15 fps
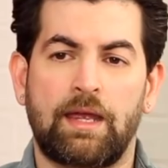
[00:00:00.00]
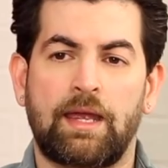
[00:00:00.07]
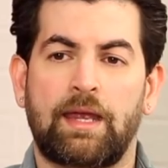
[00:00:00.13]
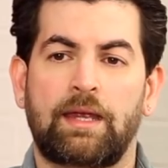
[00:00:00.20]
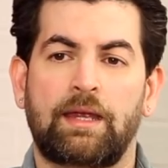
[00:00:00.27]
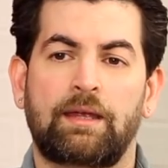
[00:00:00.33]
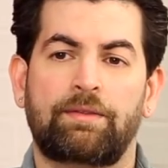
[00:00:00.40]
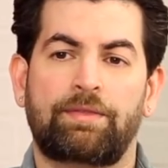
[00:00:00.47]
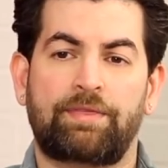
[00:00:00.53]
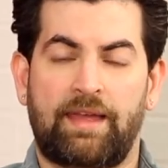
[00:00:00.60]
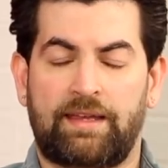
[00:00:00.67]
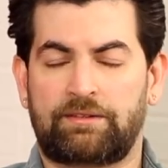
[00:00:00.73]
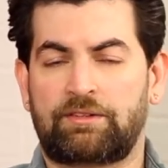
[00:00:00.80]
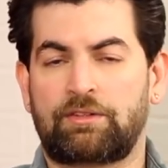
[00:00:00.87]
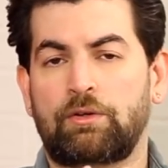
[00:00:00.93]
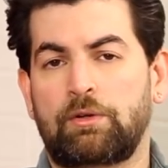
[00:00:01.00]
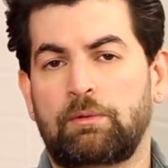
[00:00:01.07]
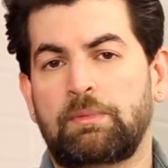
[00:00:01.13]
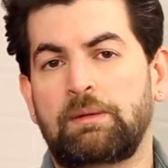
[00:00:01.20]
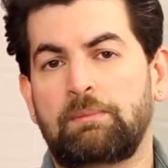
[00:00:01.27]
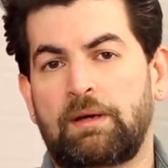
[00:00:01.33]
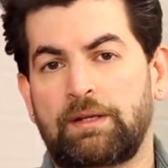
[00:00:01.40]
and uh, that's going to
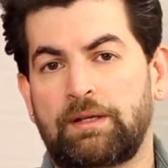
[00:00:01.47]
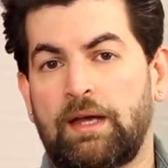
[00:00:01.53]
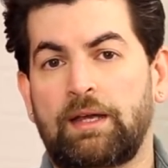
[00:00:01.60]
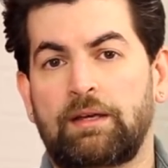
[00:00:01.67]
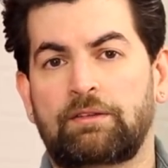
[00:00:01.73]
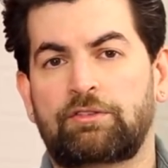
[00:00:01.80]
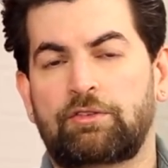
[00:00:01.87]
be my diet.